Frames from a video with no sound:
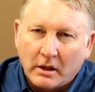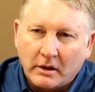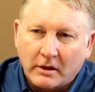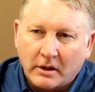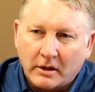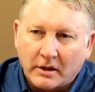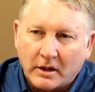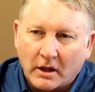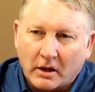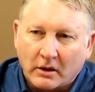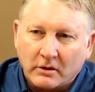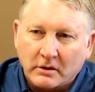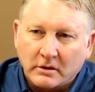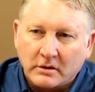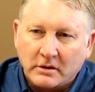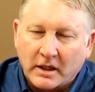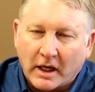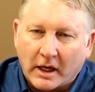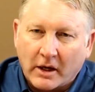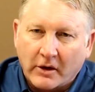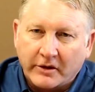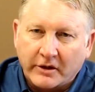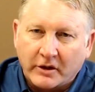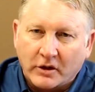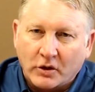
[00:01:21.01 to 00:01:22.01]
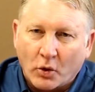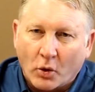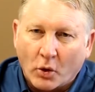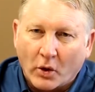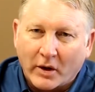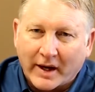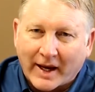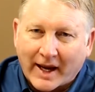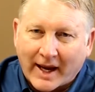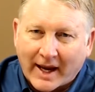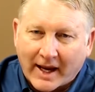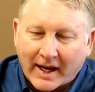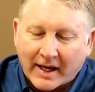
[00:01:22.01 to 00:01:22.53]
the Douglas County
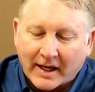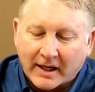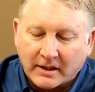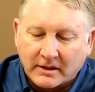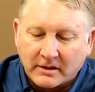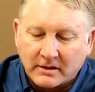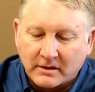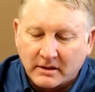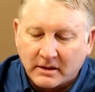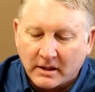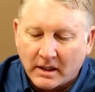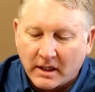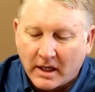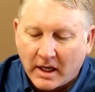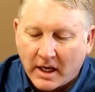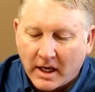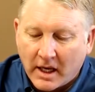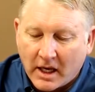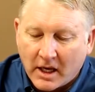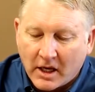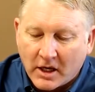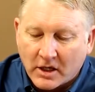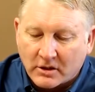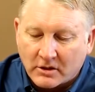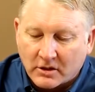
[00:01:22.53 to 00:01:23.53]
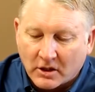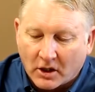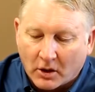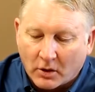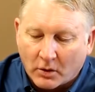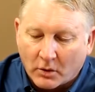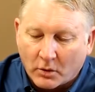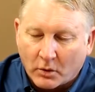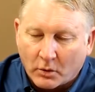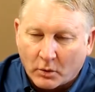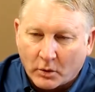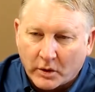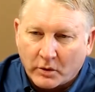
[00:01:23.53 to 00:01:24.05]
Court Annex.
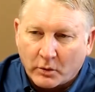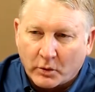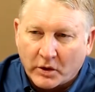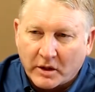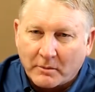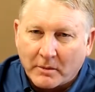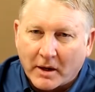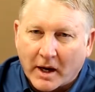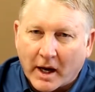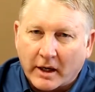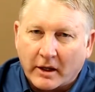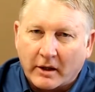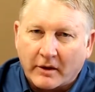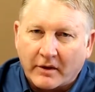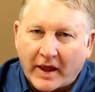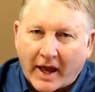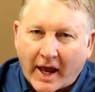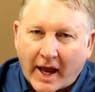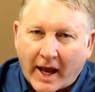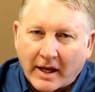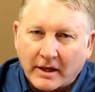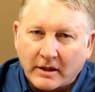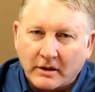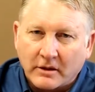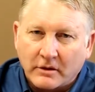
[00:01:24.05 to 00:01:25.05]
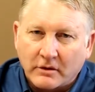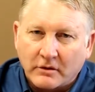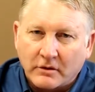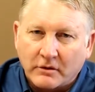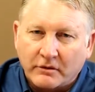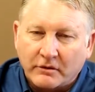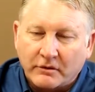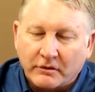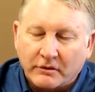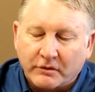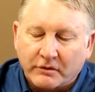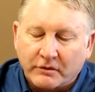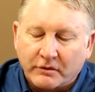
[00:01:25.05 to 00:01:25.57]
So we remodeled that
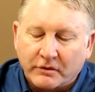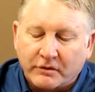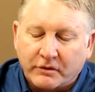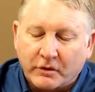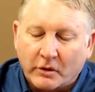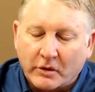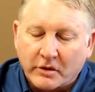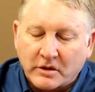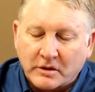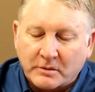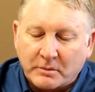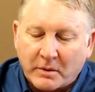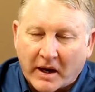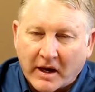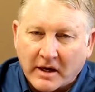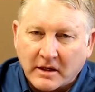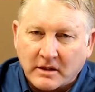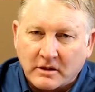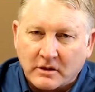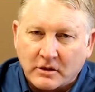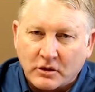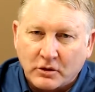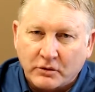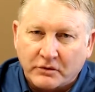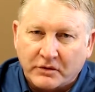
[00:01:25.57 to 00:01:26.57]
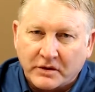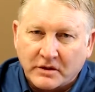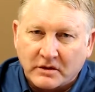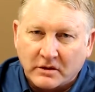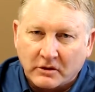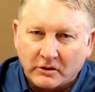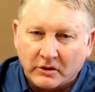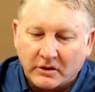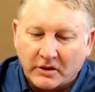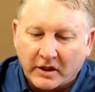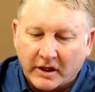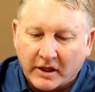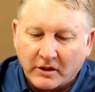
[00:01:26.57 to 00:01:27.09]
for a space to
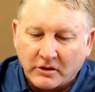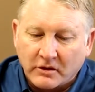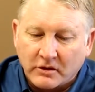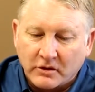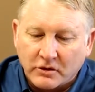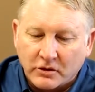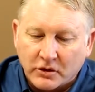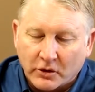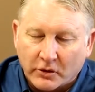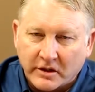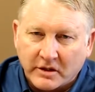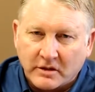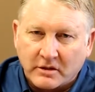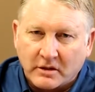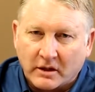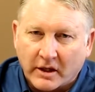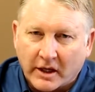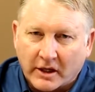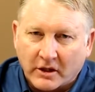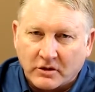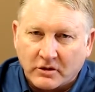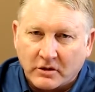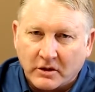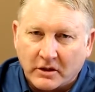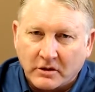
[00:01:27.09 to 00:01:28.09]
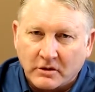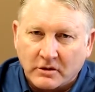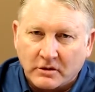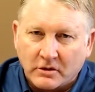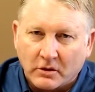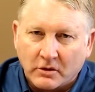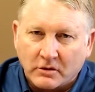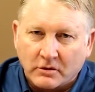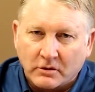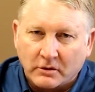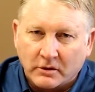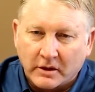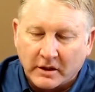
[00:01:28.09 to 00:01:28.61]
facilitate jury selection and
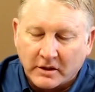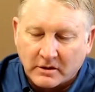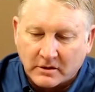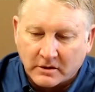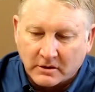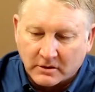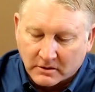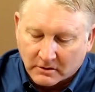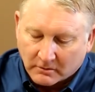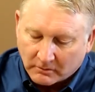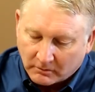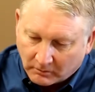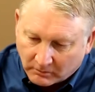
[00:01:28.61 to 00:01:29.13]
social distance